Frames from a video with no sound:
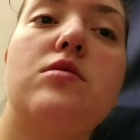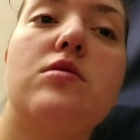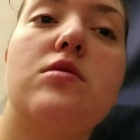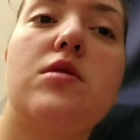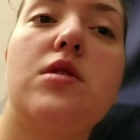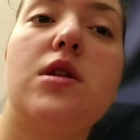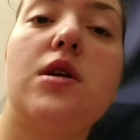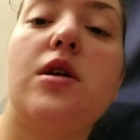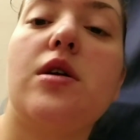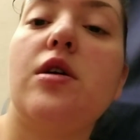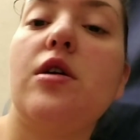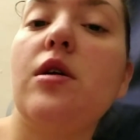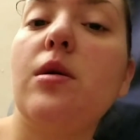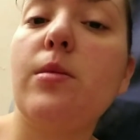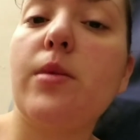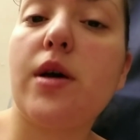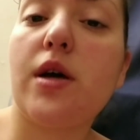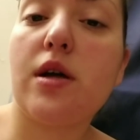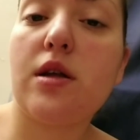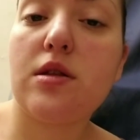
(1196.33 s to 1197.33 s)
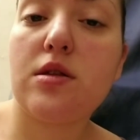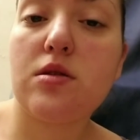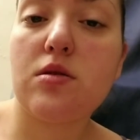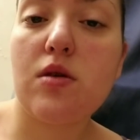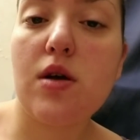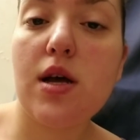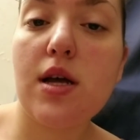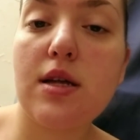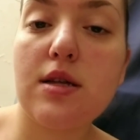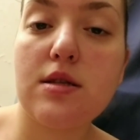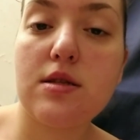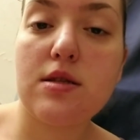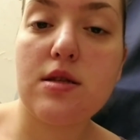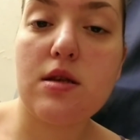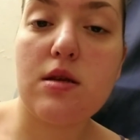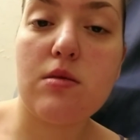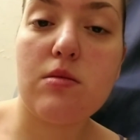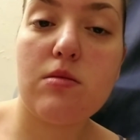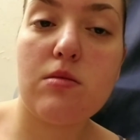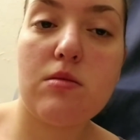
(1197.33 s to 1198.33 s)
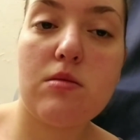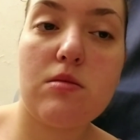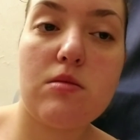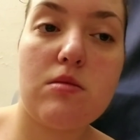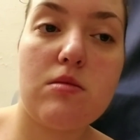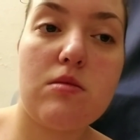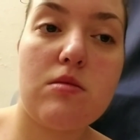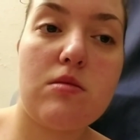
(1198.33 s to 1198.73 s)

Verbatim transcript: to clear her bed so I can sleep.